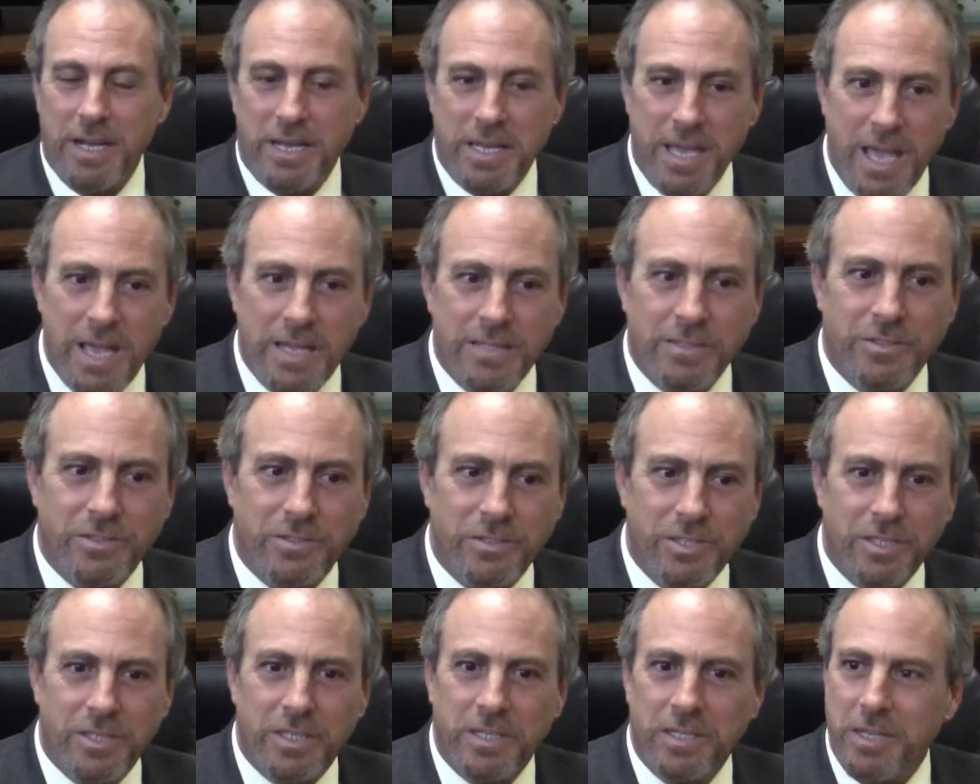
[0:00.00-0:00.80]
Again,
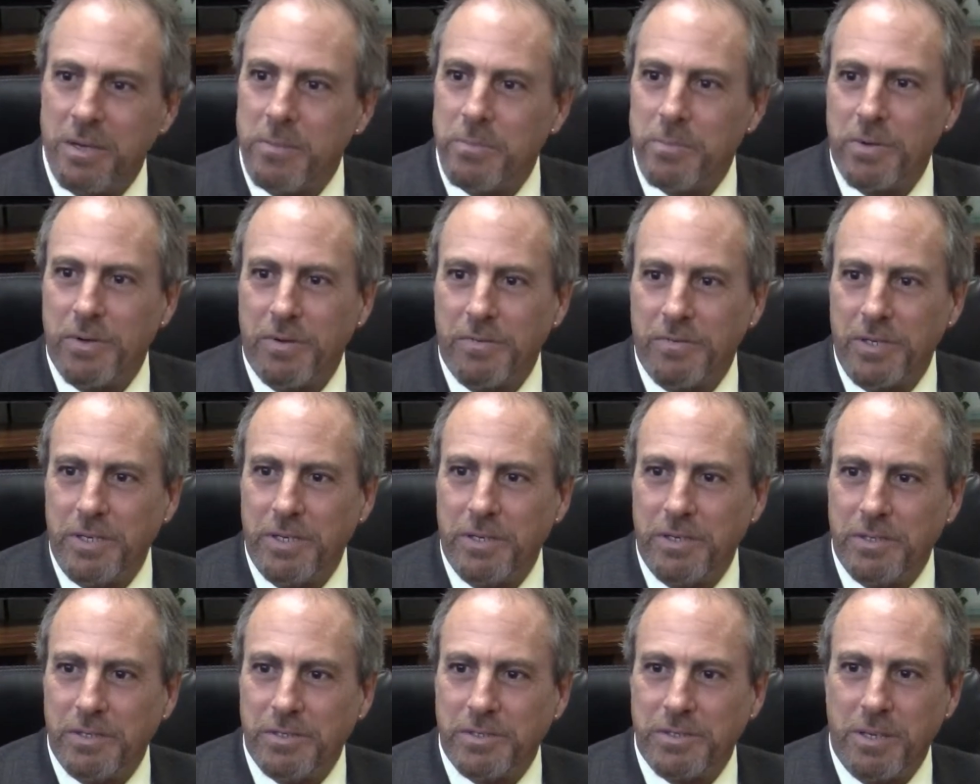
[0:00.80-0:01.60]
it took a number of
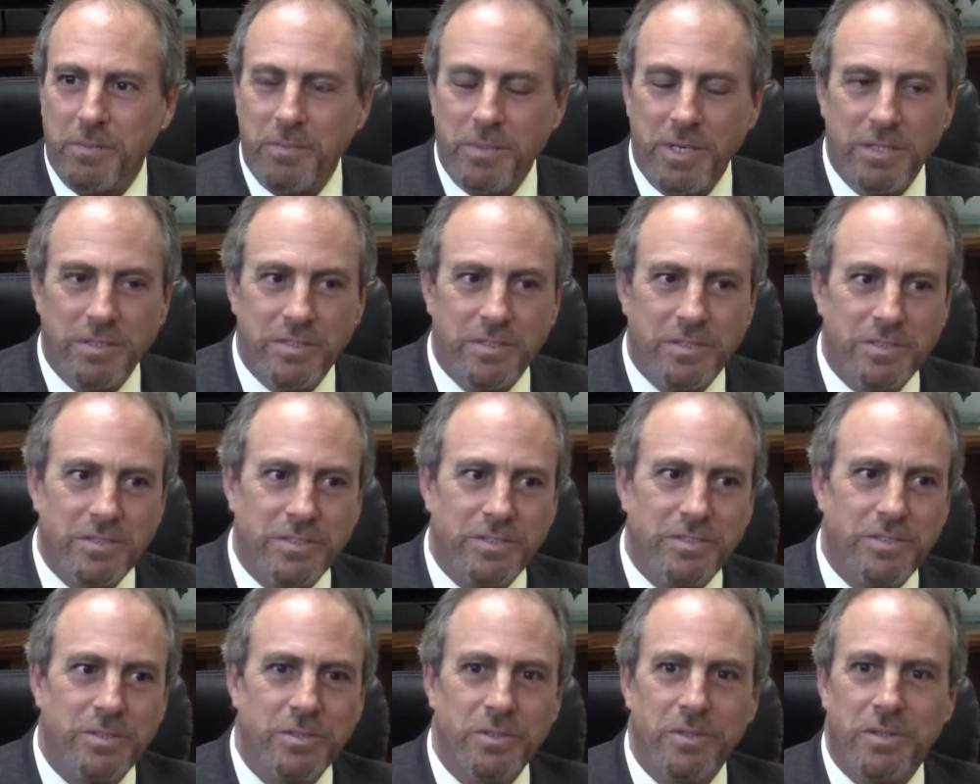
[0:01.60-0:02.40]
years. I mean,
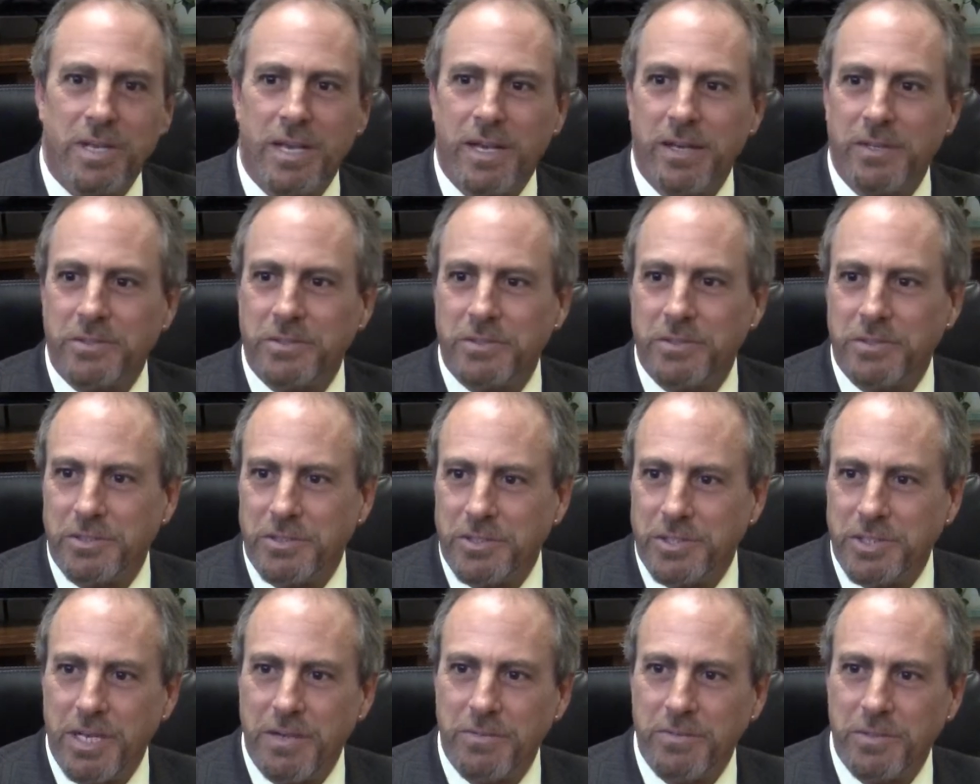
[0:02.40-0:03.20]
since
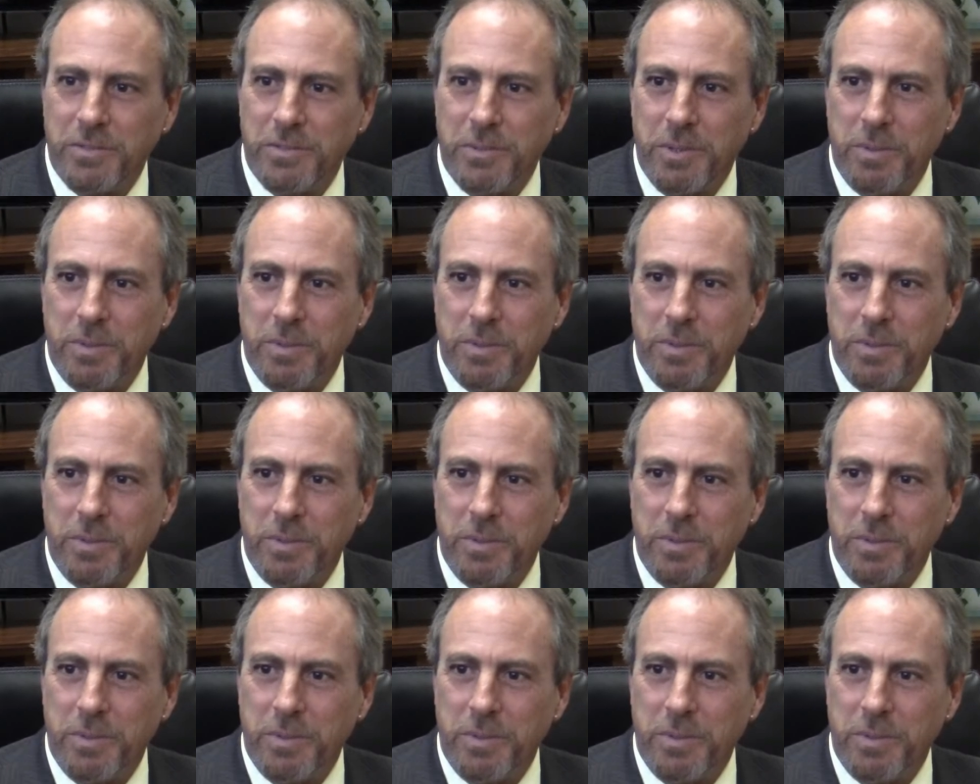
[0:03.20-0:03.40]
2007,